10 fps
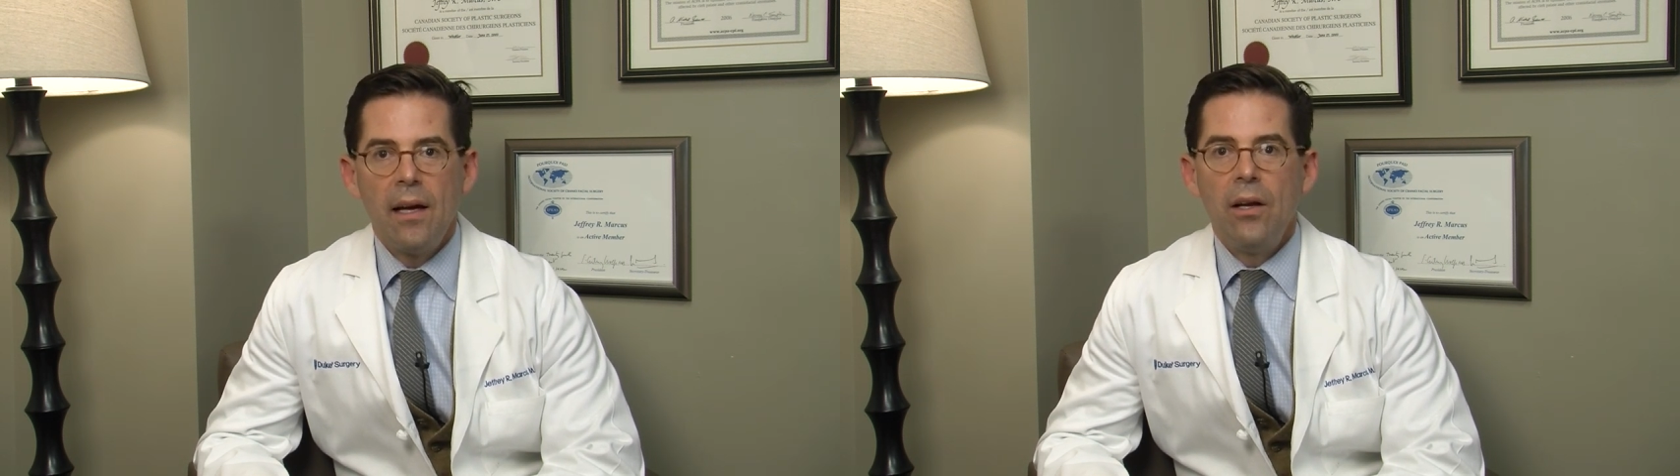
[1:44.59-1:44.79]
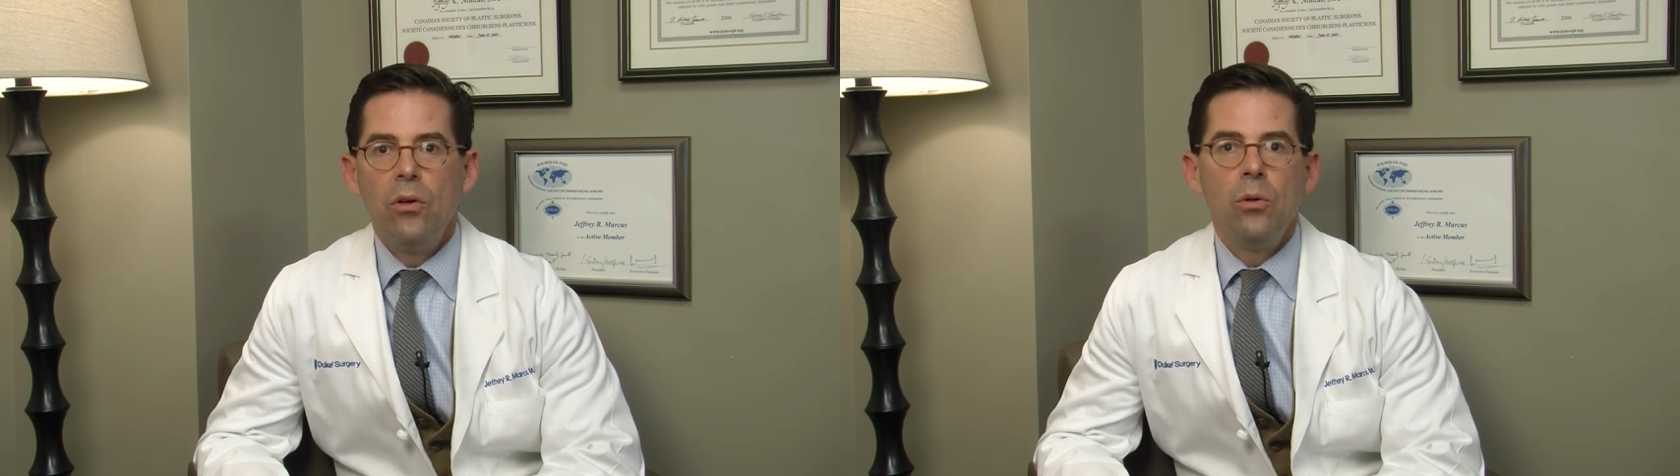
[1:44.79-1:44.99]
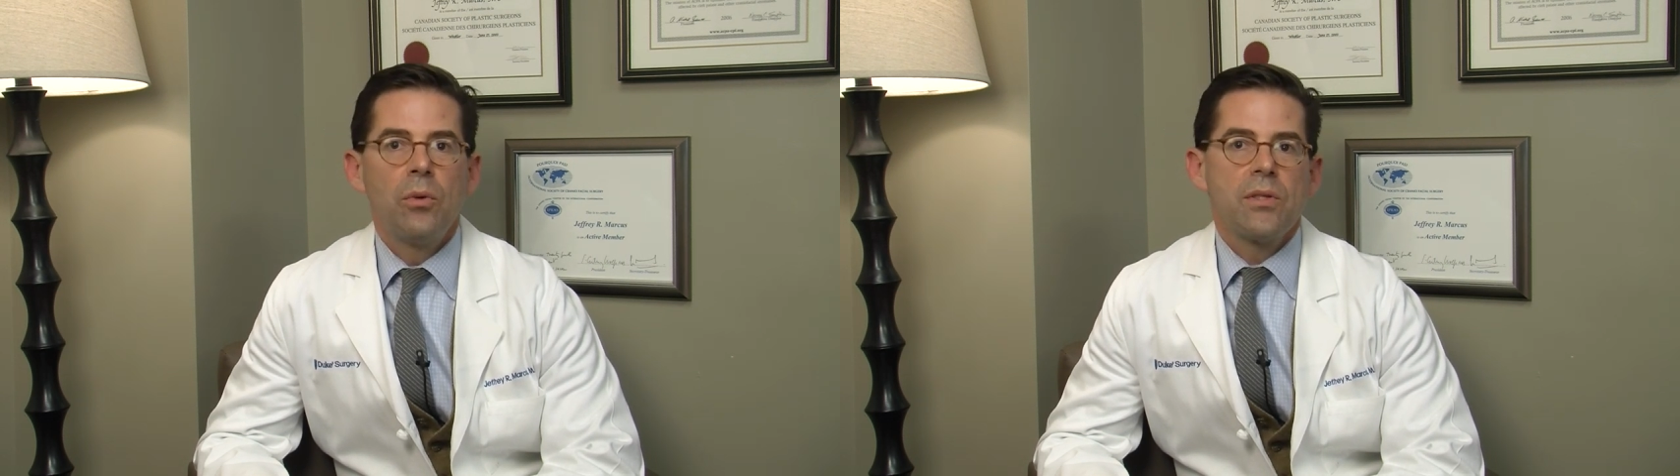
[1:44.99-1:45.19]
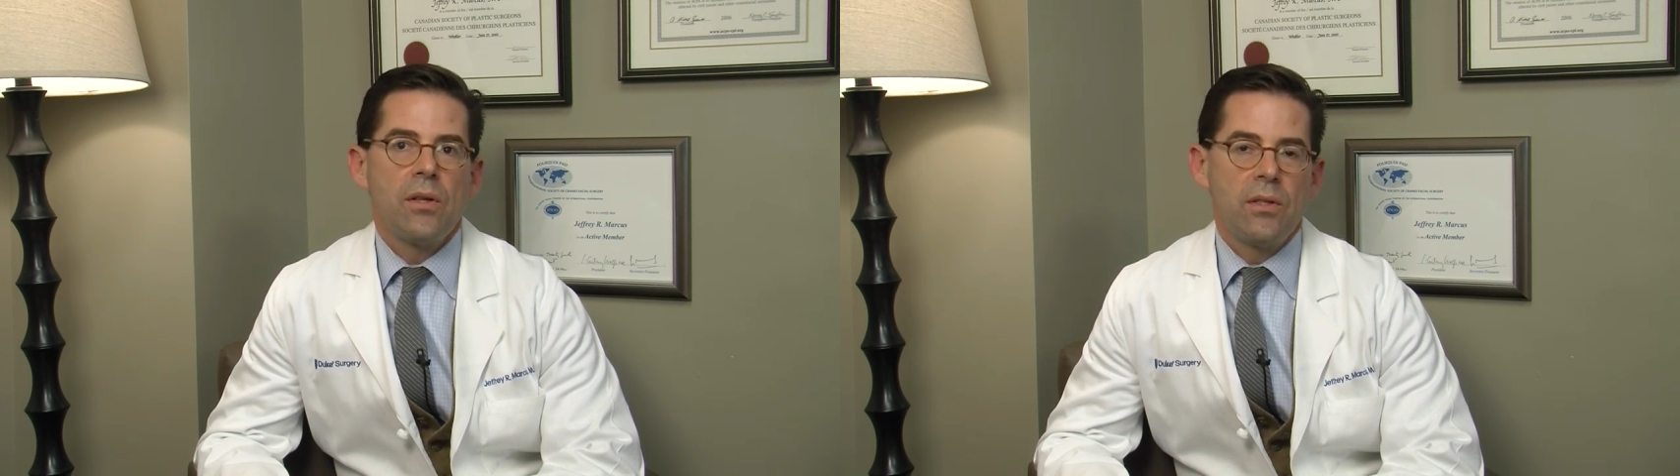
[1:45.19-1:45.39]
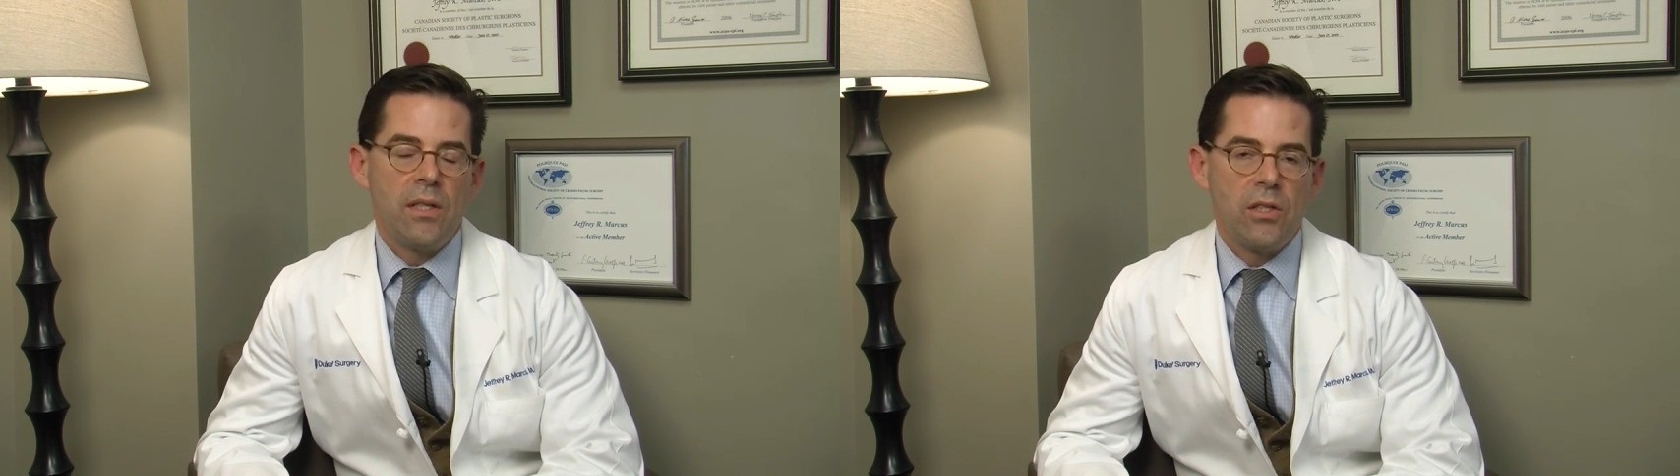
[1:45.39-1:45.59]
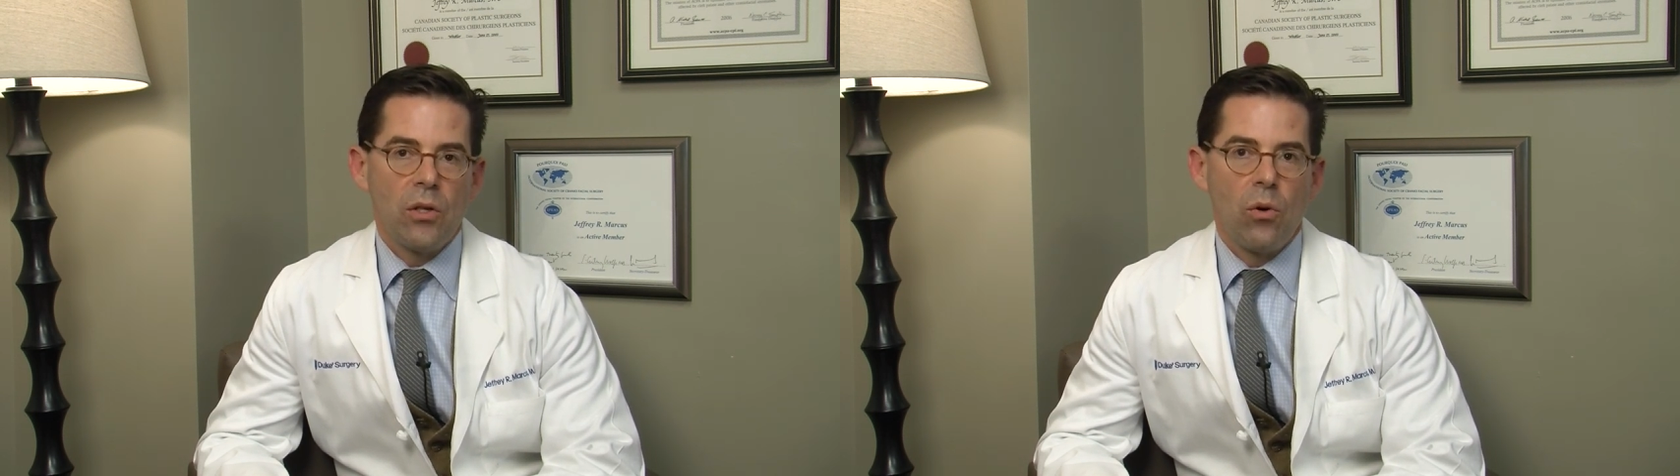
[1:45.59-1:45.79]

and numerous other teaching